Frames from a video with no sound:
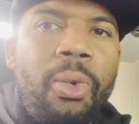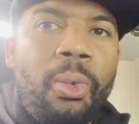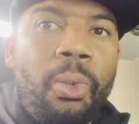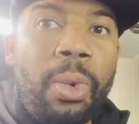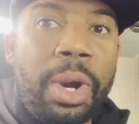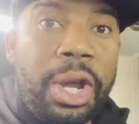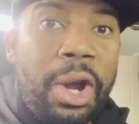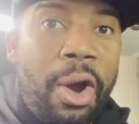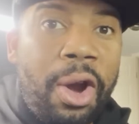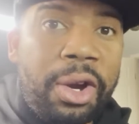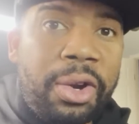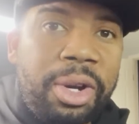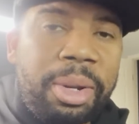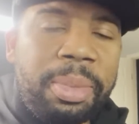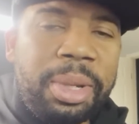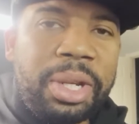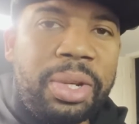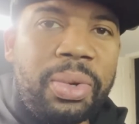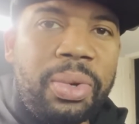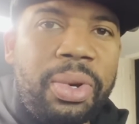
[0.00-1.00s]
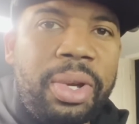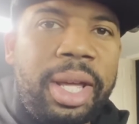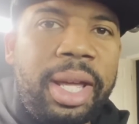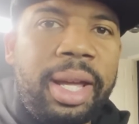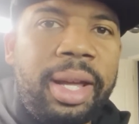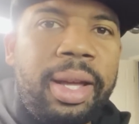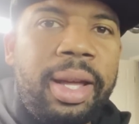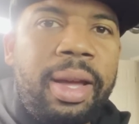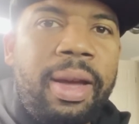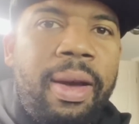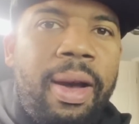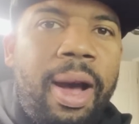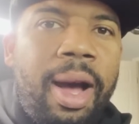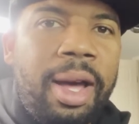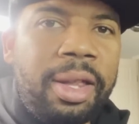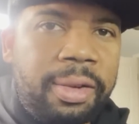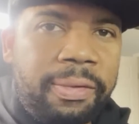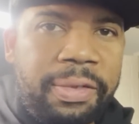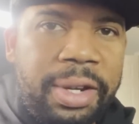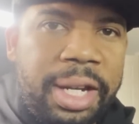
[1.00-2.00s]
We are gonna be doing
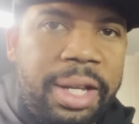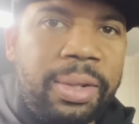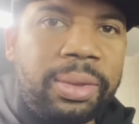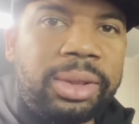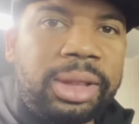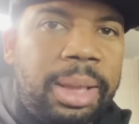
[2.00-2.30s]
other videos